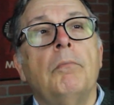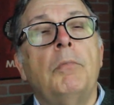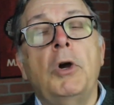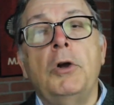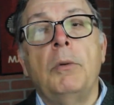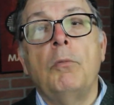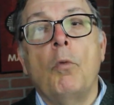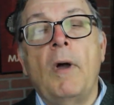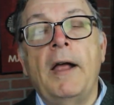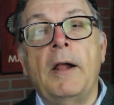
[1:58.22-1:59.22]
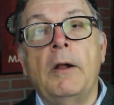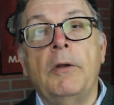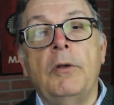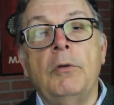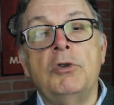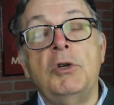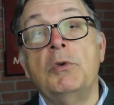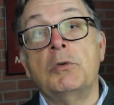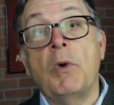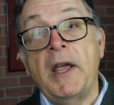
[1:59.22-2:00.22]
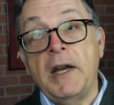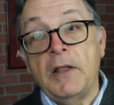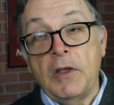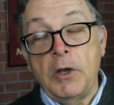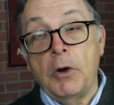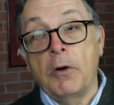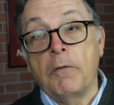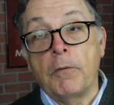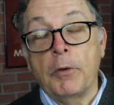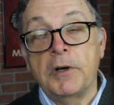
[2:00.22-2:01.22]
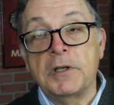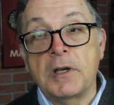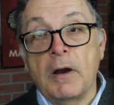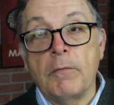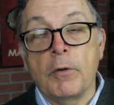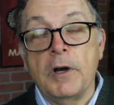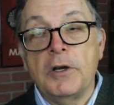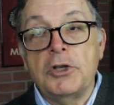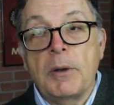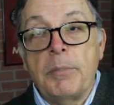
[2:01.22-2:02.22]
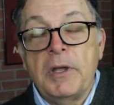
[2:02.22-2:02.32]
Burnham, while she was waiting the year for Discovery to jump